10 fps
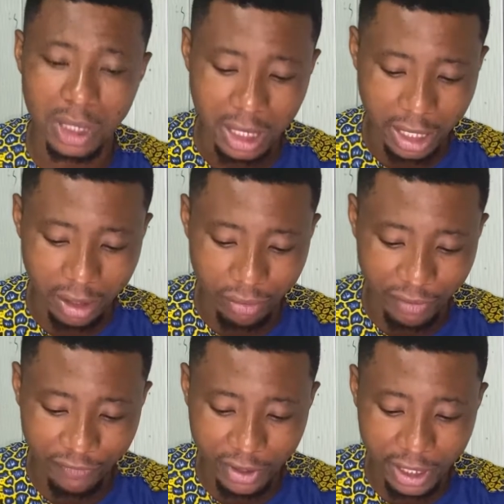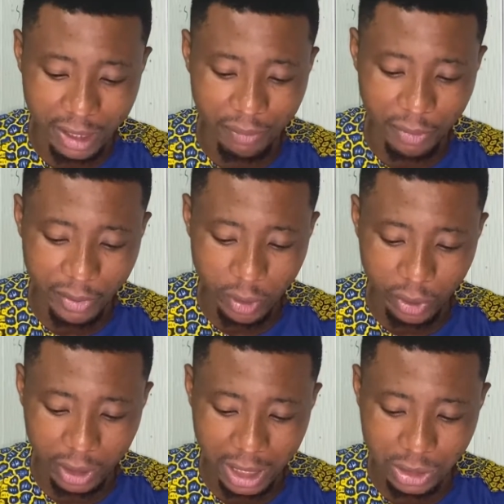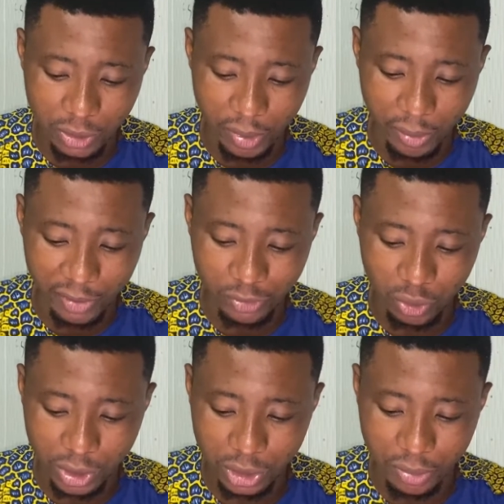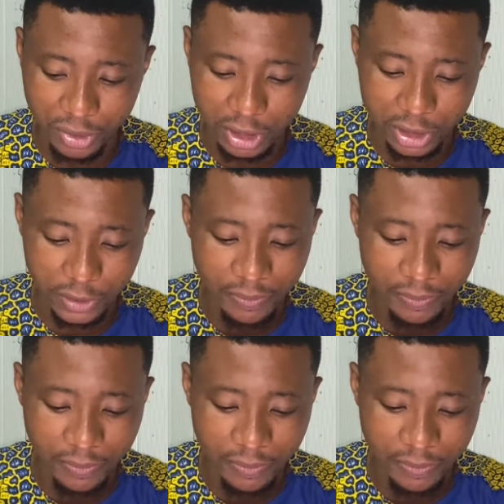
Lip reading: and refer and prepare well as you prepare towards your BECE.